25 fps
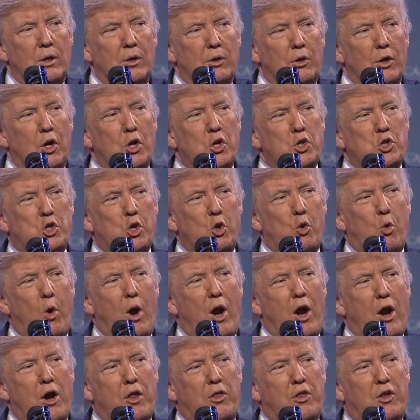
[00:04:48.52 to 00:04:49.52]
Those who
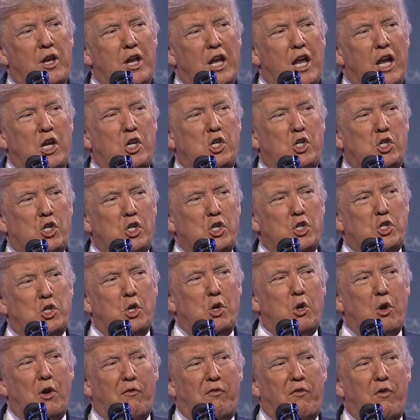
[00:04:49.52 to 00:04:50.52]
wear the nation's
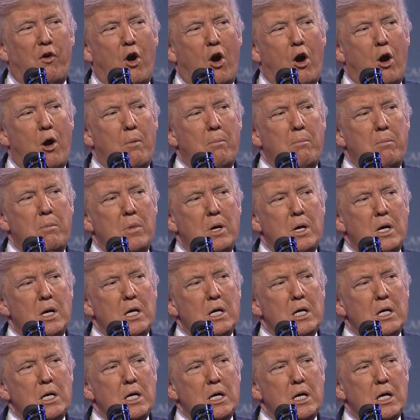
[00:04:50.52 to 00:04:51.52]
uniform
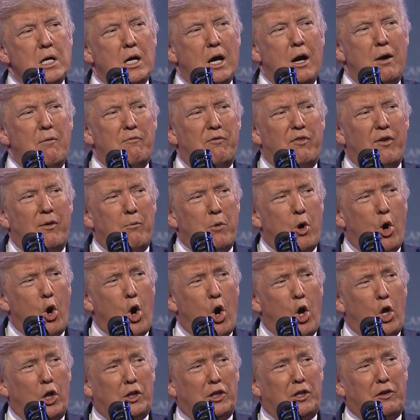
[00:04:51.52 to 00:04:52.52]
come from
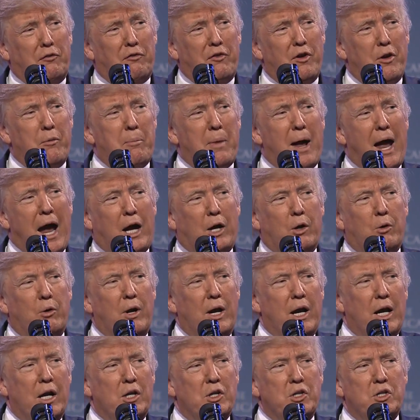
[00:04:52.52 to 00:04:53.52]
all different
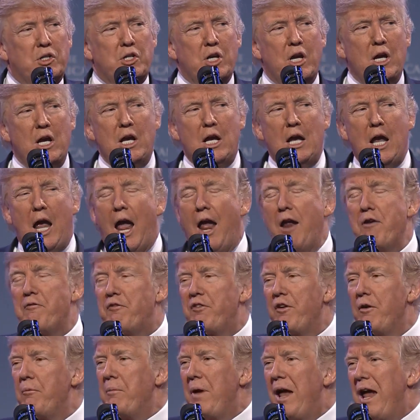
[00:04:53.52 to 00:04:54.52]
backgrounds and
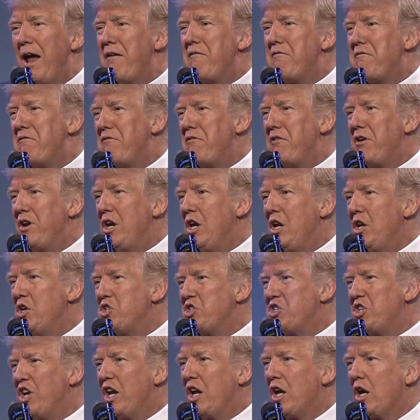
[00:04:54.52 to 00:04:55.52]
from every
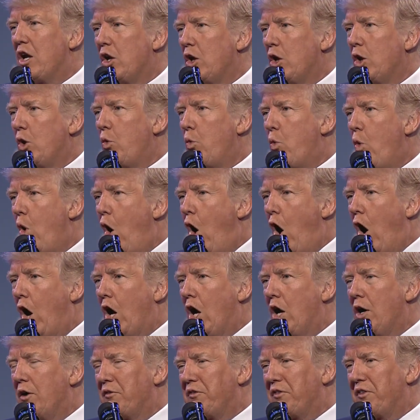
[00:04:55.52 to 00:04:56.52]
single
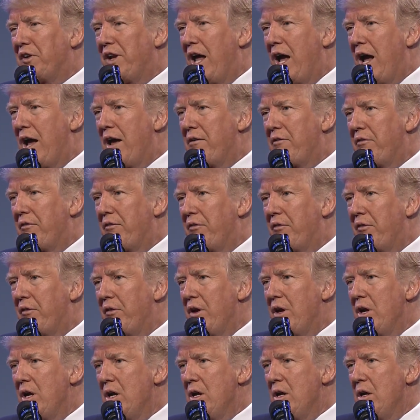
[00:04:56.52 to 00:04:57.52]
walk of life.
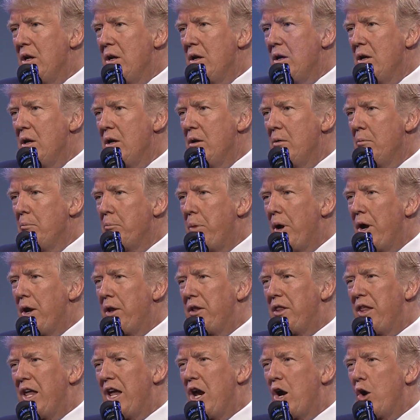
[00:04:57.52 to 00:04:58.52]

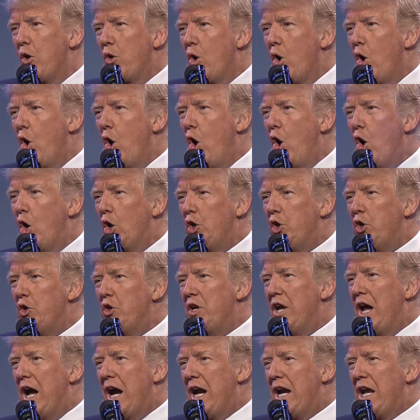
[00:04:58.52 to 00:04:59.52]
But they are all
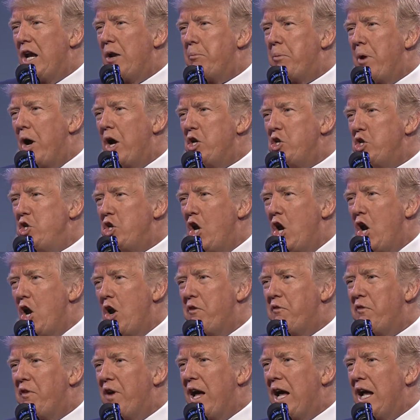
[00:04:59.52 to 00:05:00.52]
united by
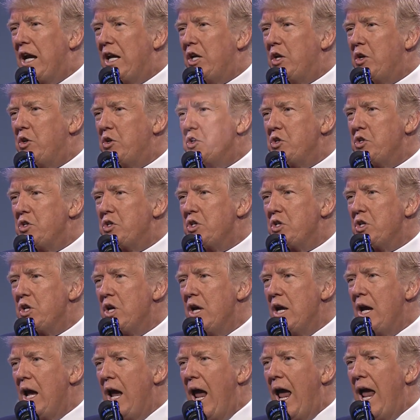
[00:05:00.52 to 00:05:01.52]
shared values
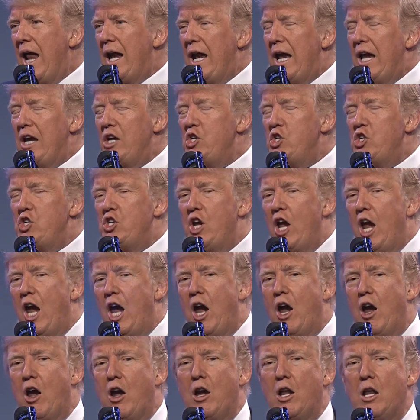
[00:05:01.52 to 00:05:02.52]
and a
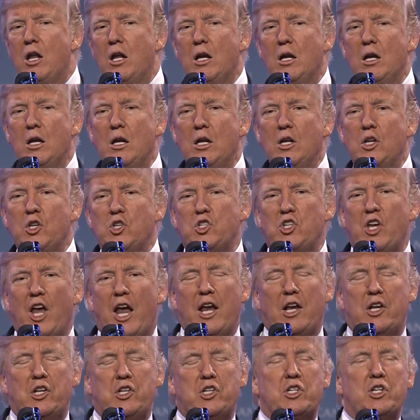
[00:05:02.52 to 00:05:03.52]
shared
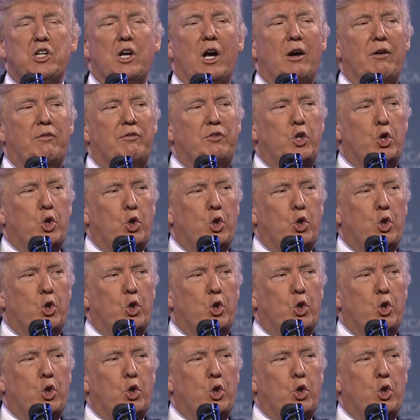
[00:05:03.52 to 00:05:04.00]
sense of